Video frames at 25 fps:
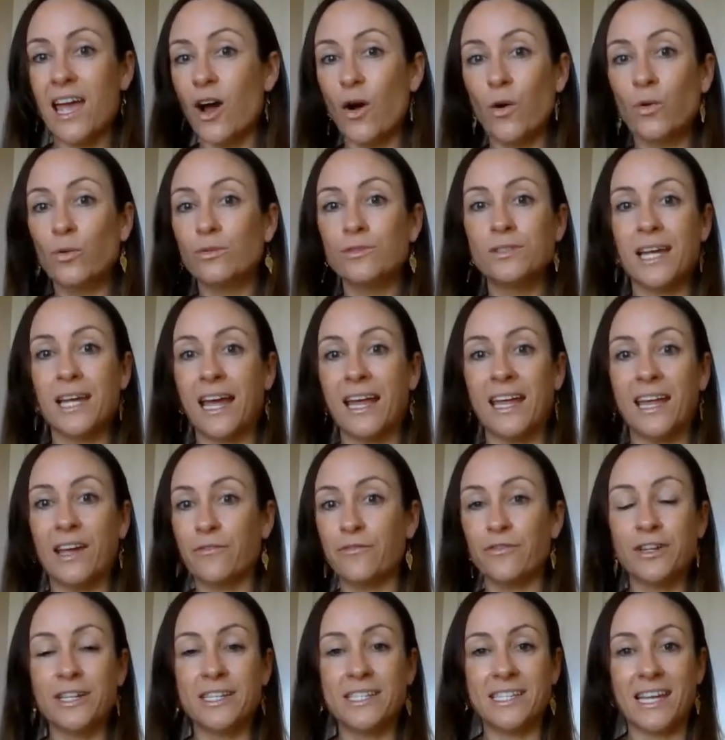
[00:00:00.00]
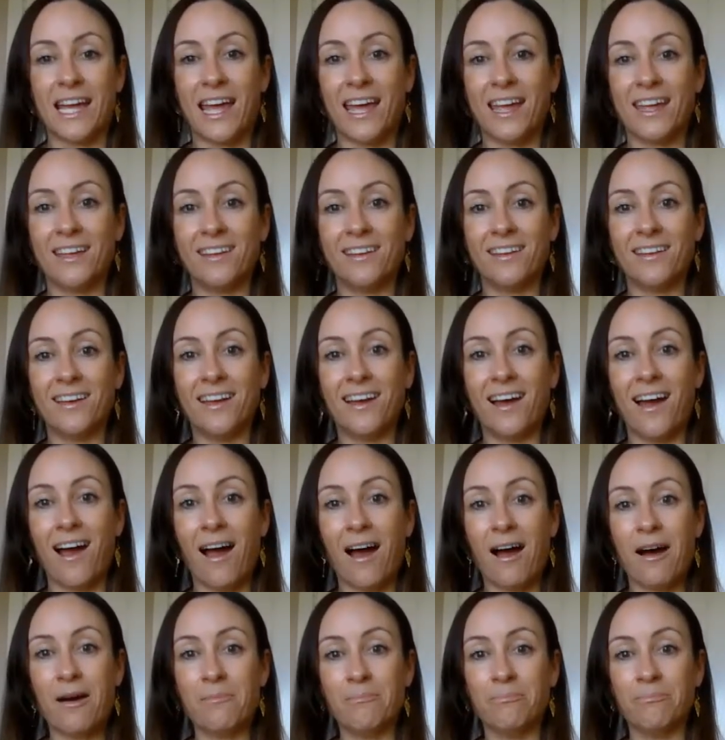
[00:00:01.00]
all day, every day.
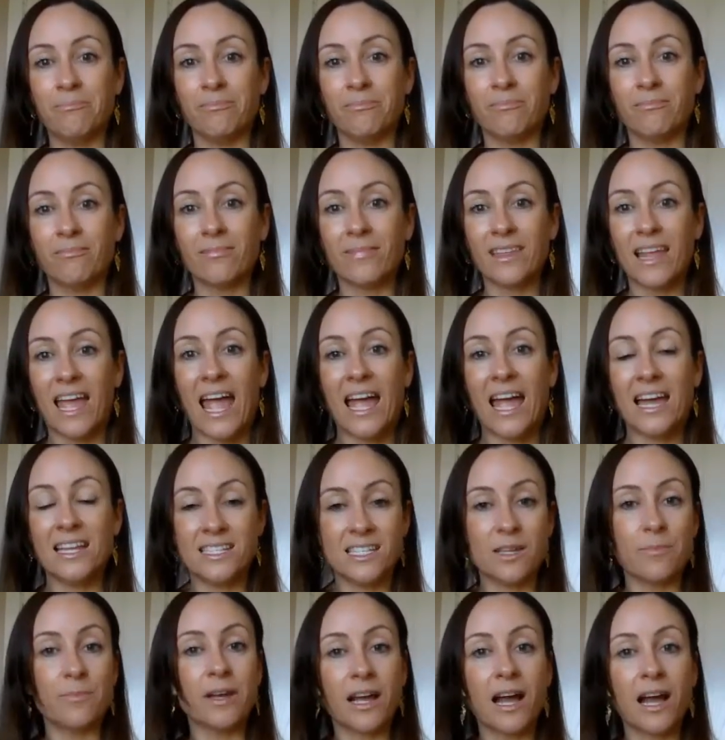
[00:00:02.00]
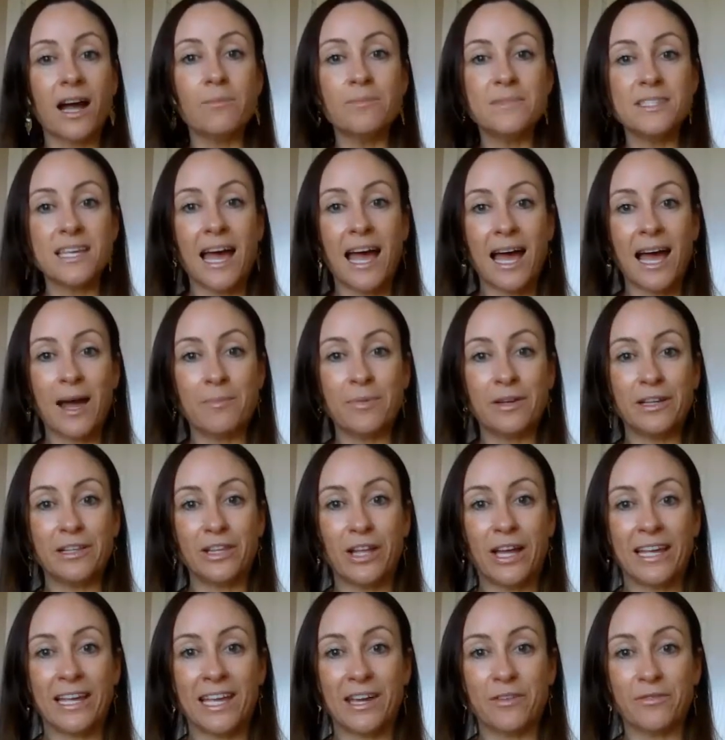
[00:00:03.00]
And and it becomes a habit
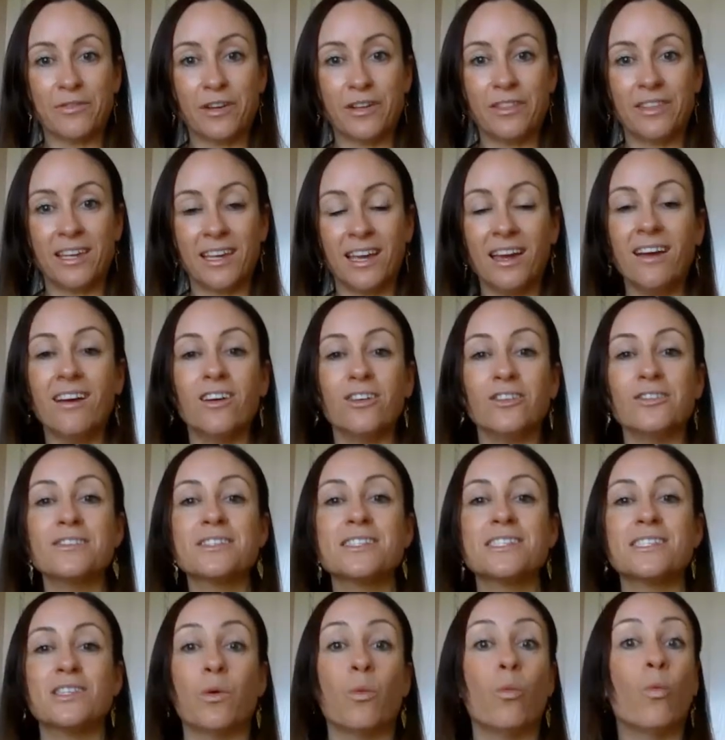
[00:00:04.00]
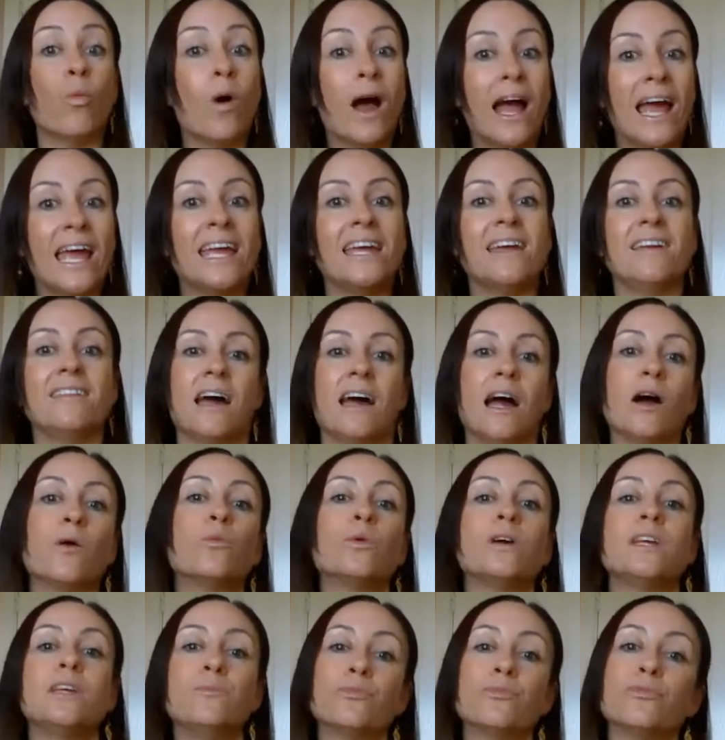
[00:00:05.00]
like everything else. The way that
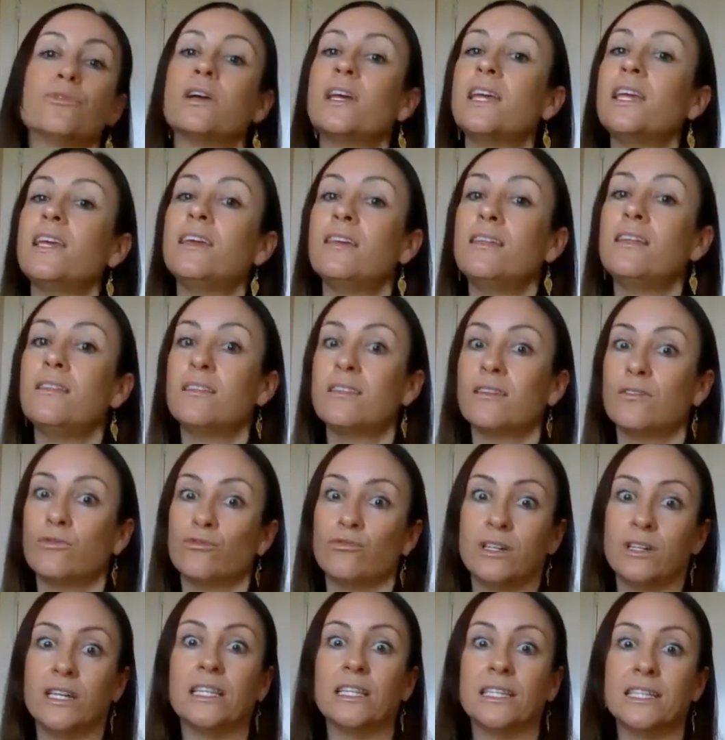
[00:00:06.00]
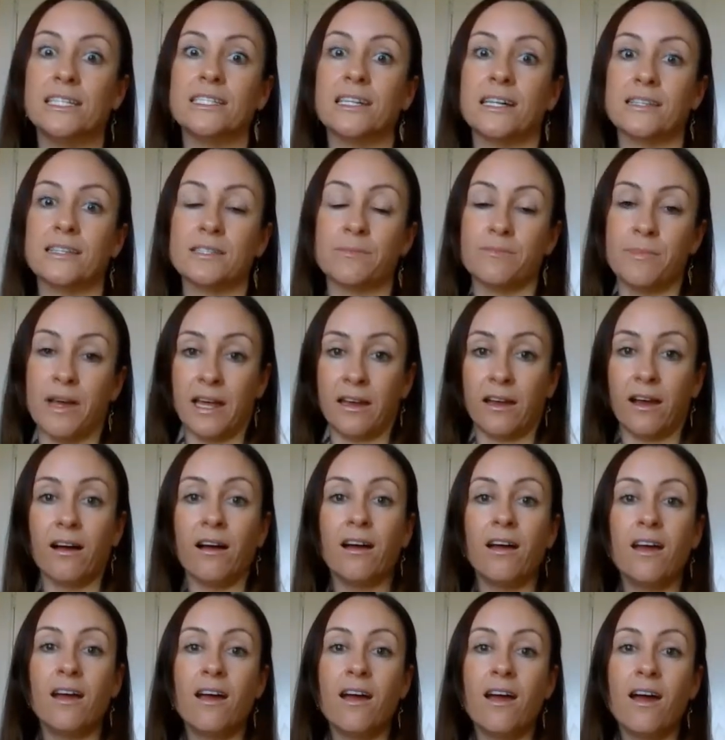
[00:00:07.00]
we breathe really does matter.
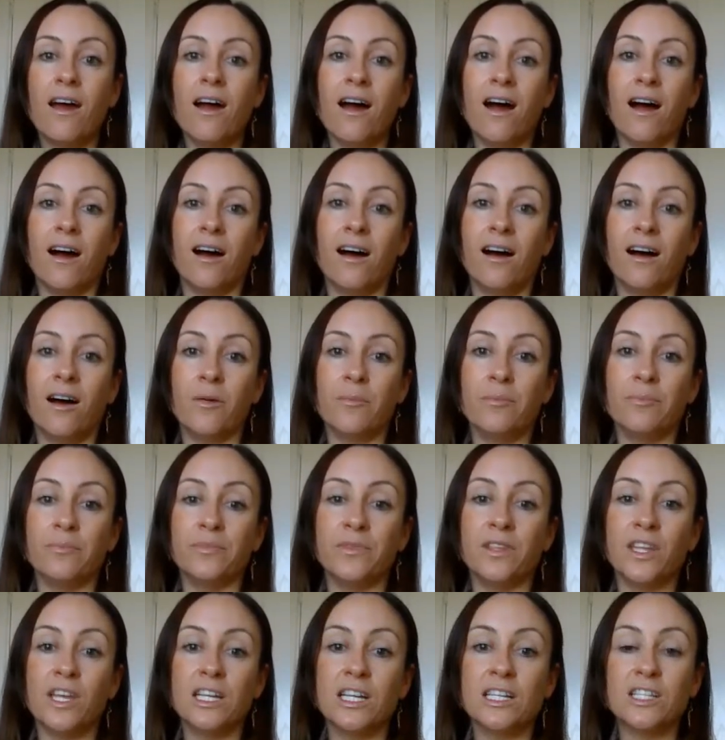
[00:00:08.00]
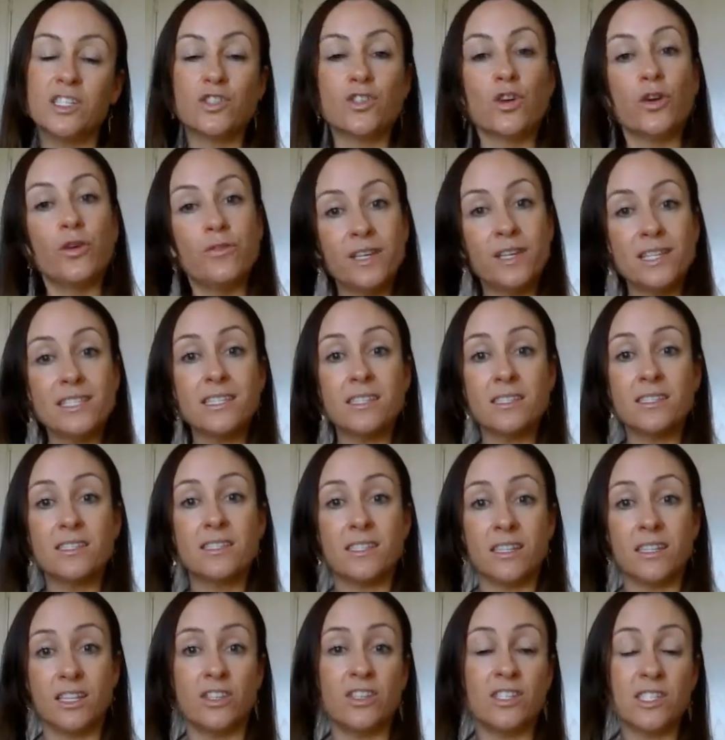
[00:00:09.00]
So this
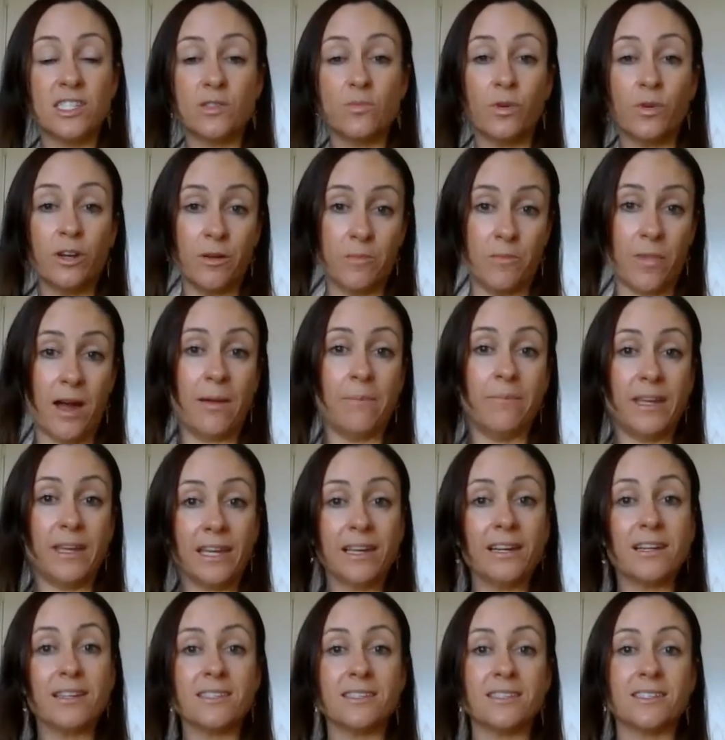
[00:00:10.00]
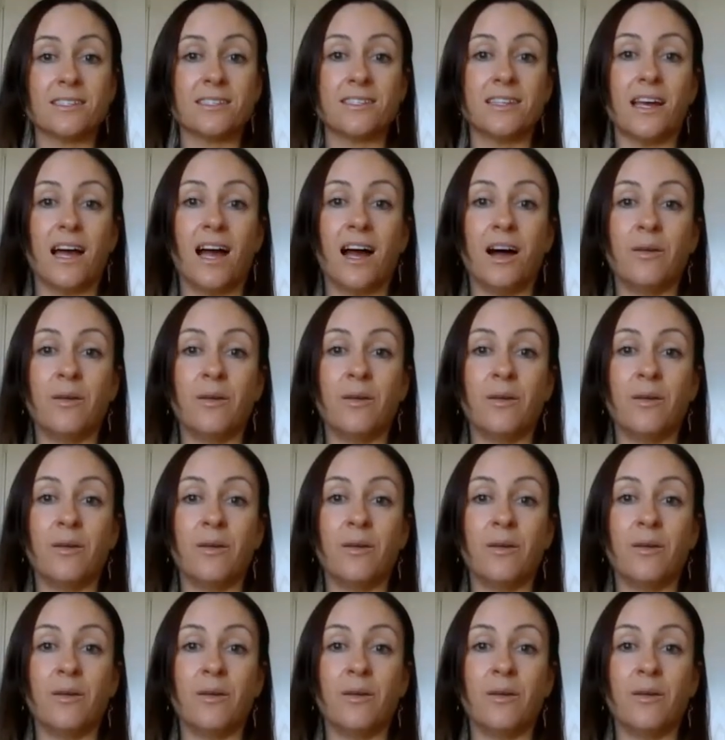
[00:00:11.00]
is one of my biggest